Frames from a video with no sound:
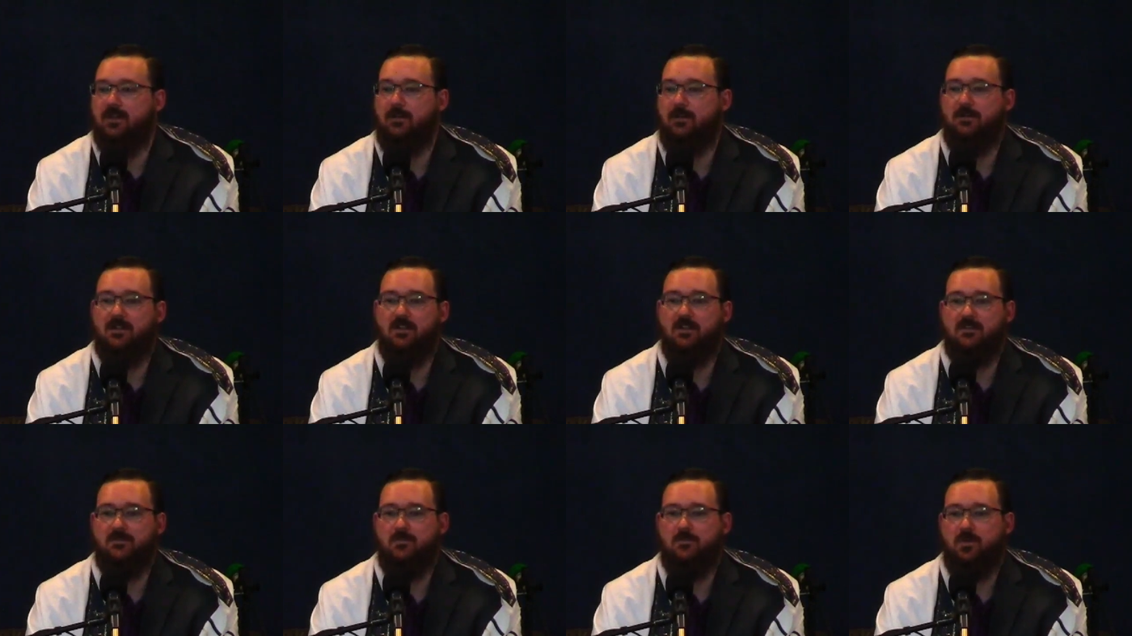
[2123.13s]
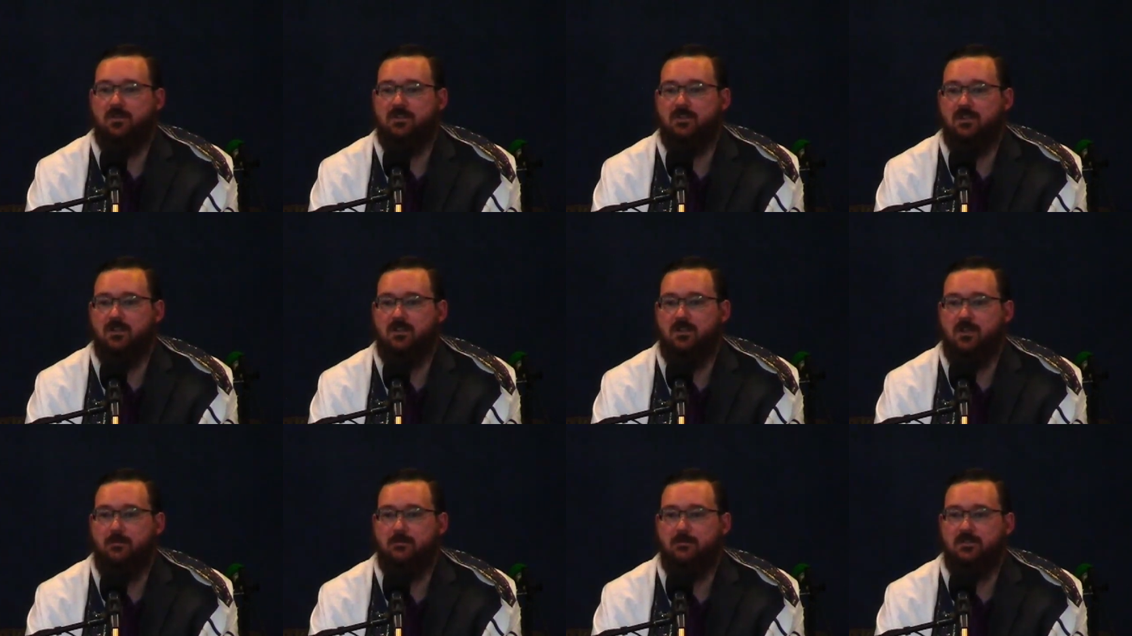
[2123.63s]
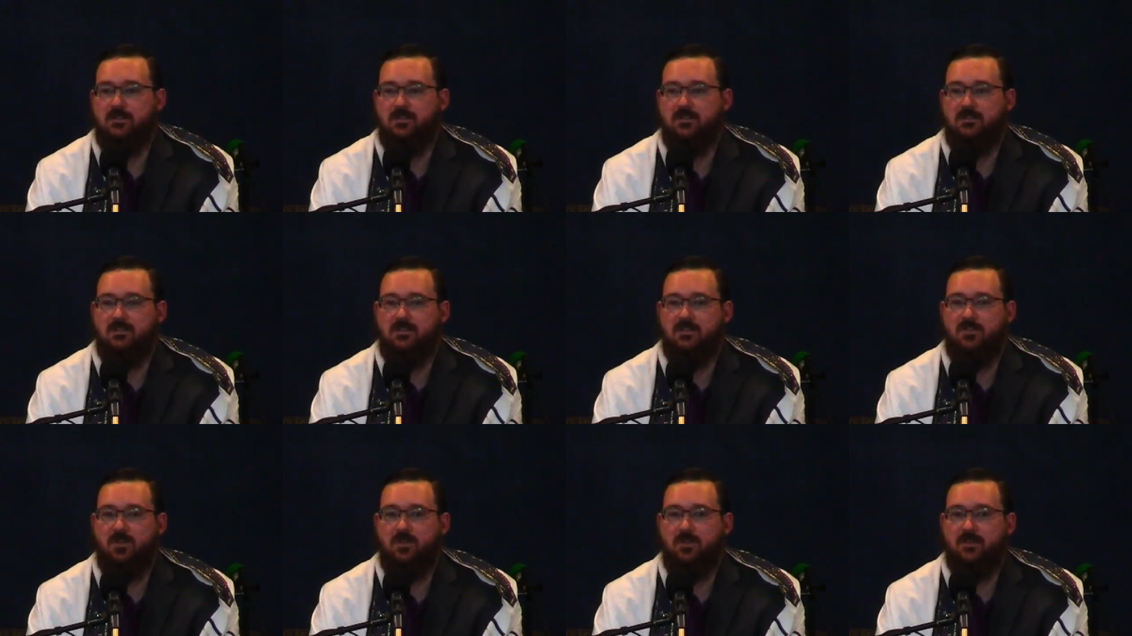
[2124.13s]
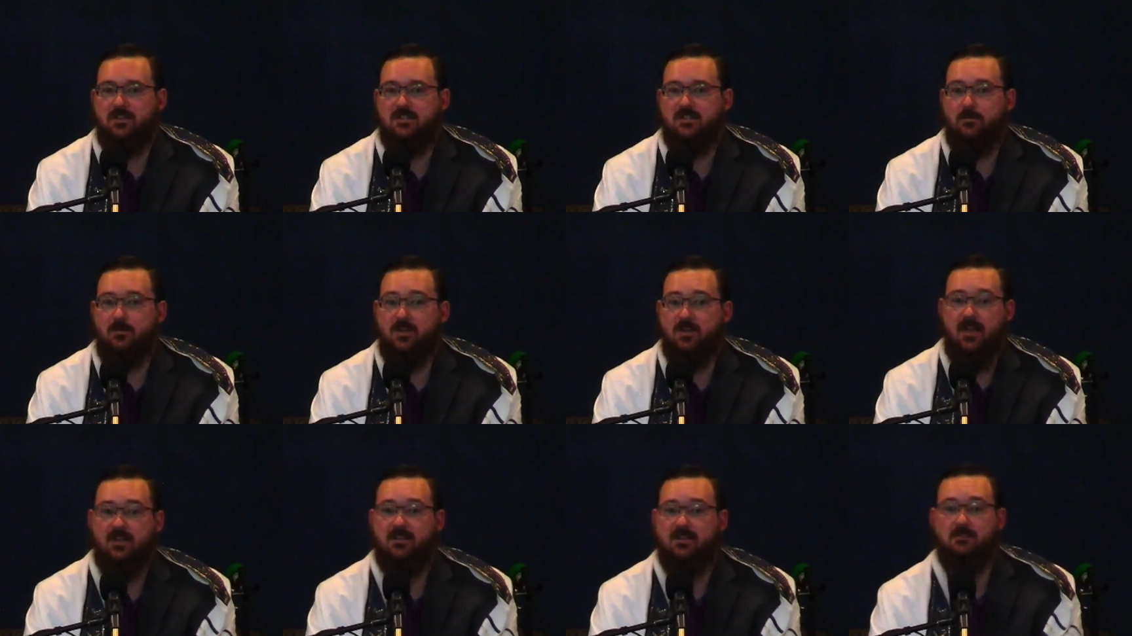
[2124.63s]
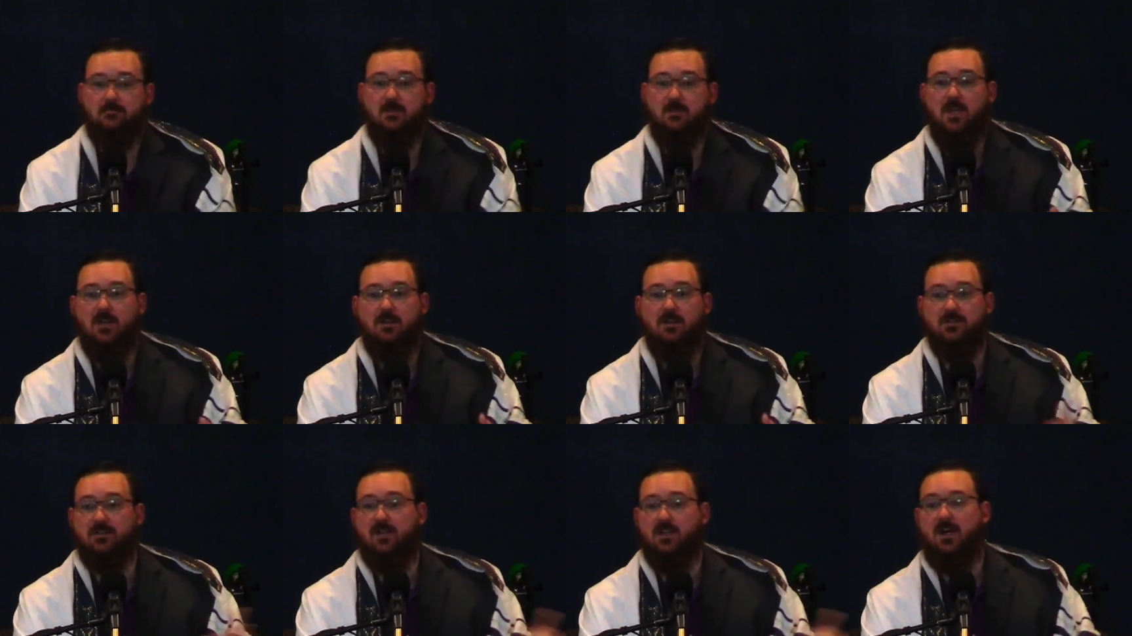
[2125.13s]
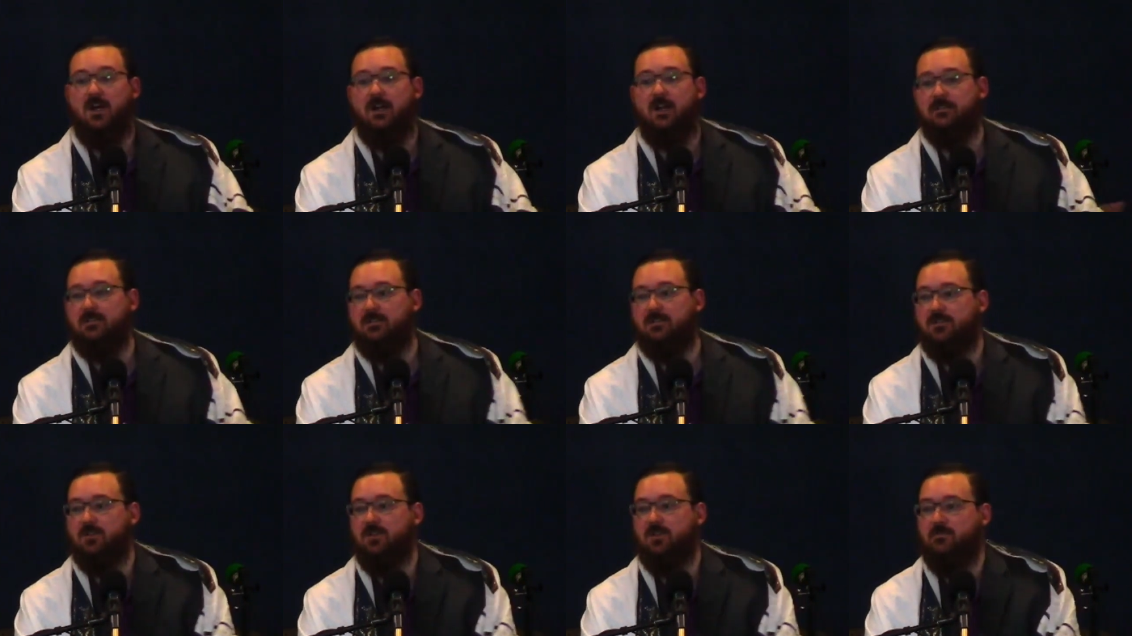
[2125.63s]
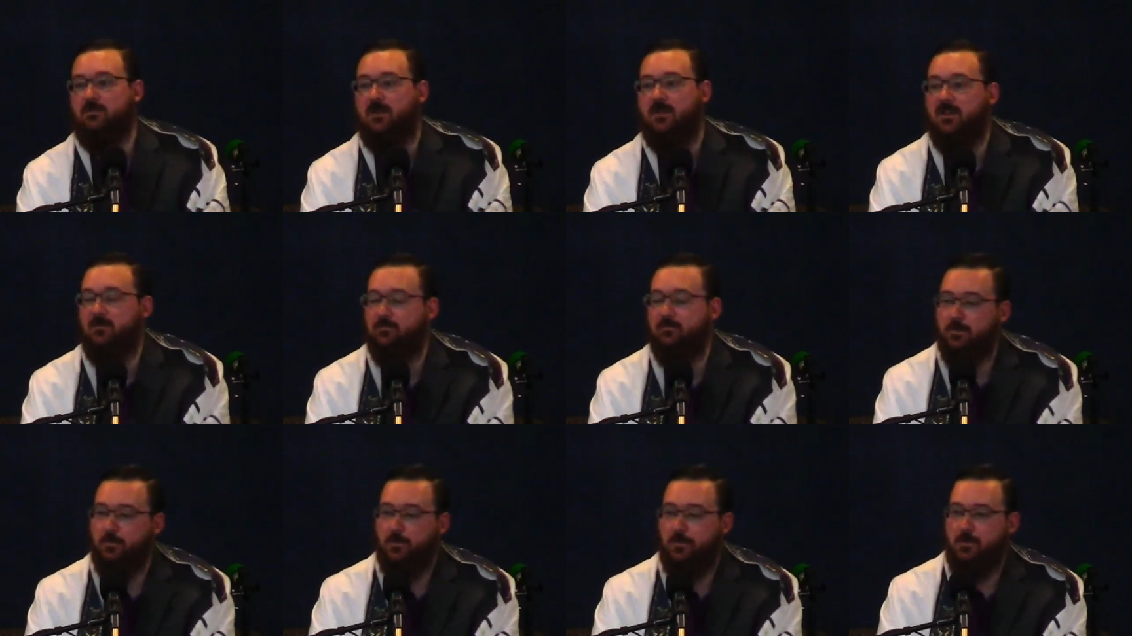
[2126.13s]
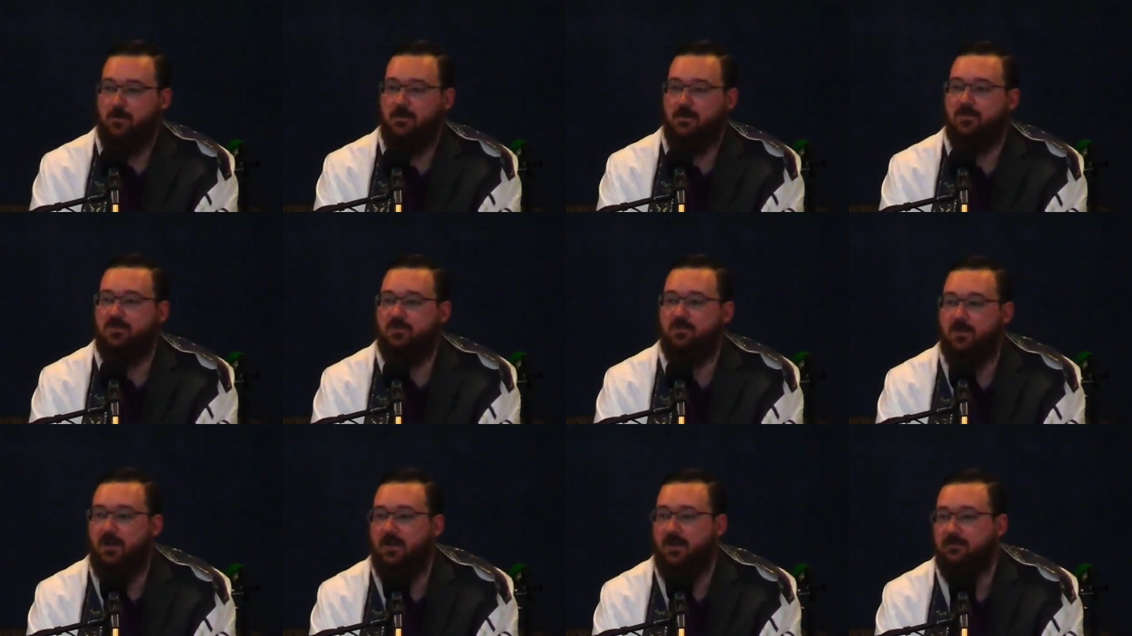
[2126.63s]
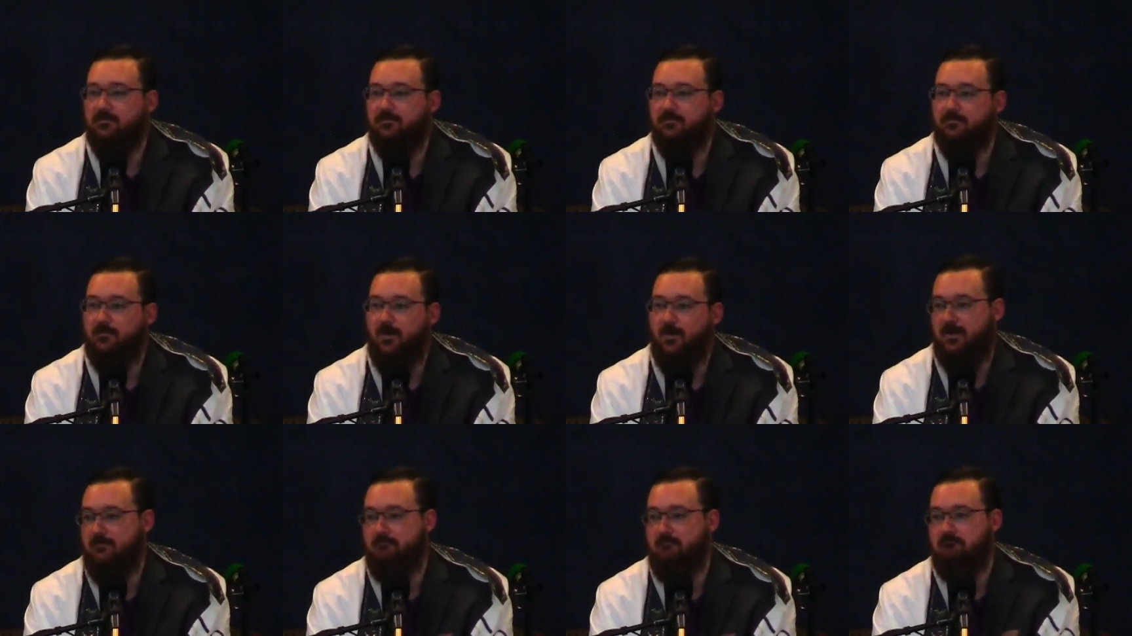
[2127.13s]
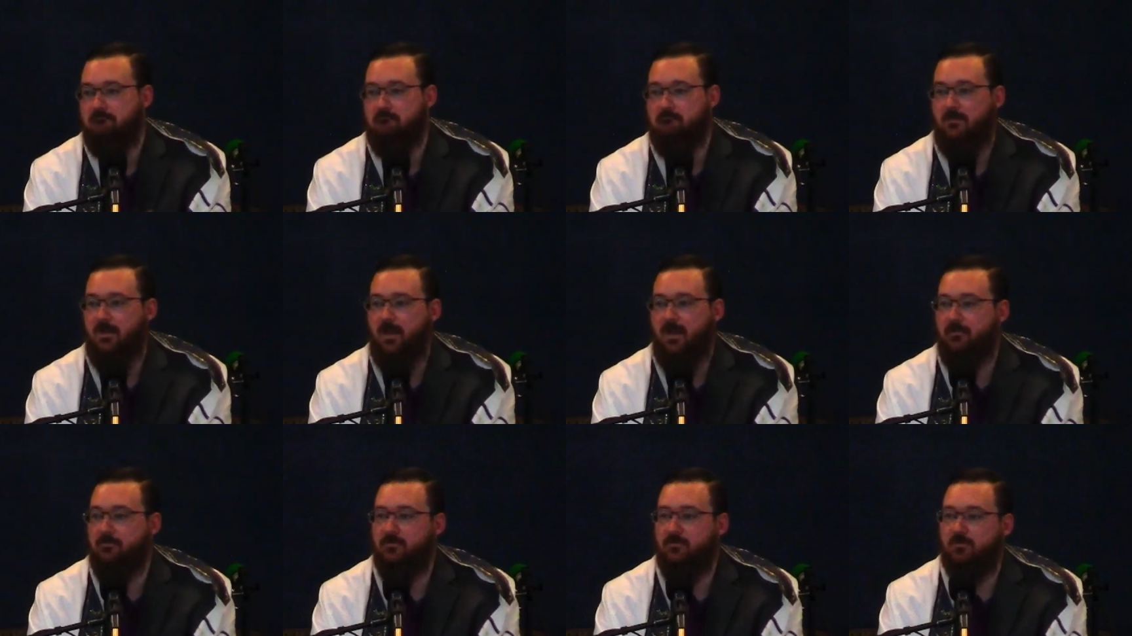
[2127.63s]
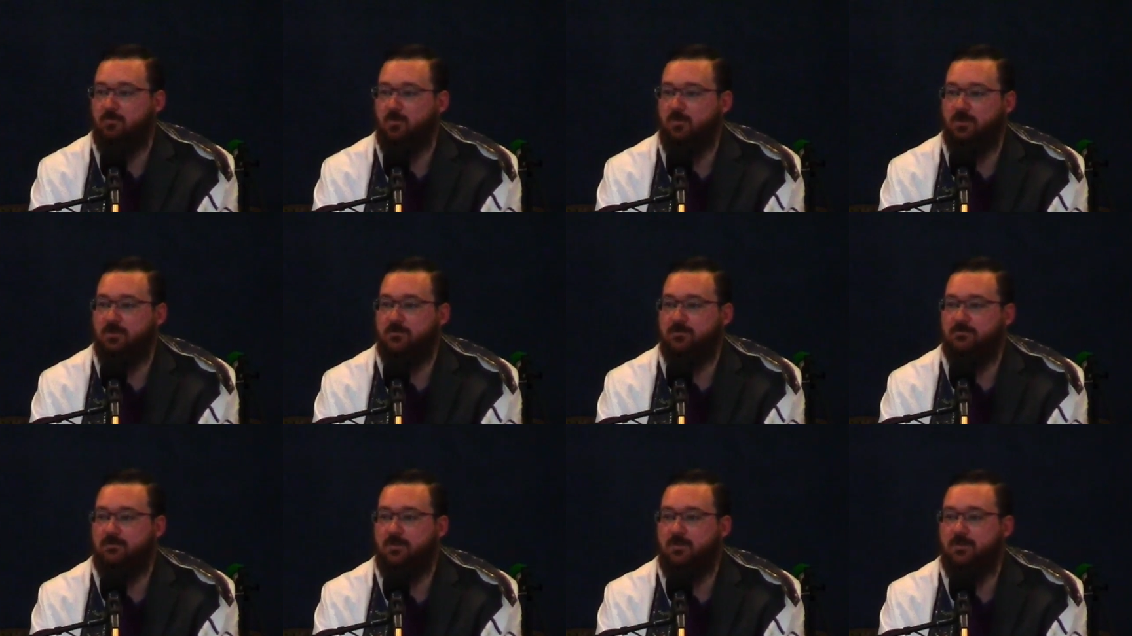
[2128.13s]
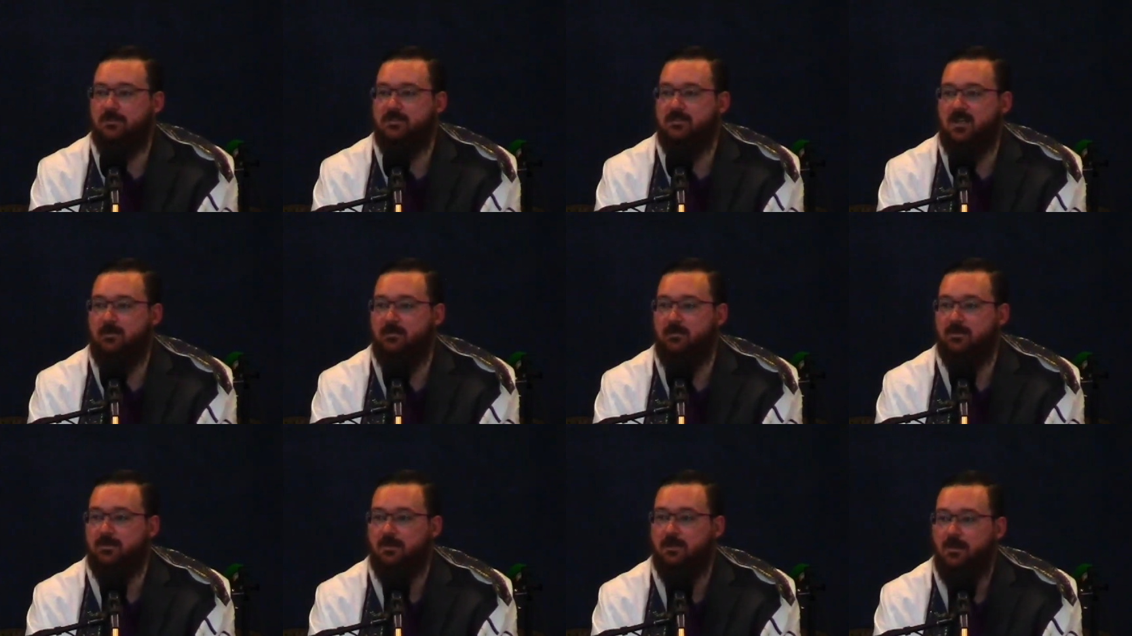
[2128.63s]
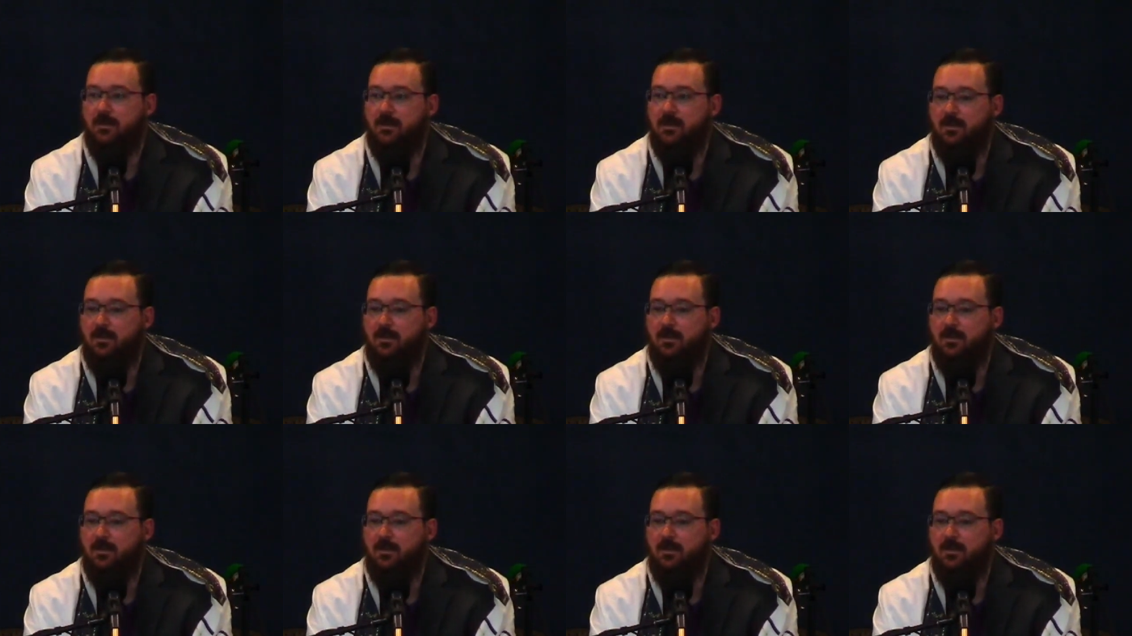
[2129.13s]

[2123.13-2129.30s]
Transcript: I mean, as far as it comes to serving someone, I can not serve my employer on Shabbat, right? I don't go to work on Sabbath.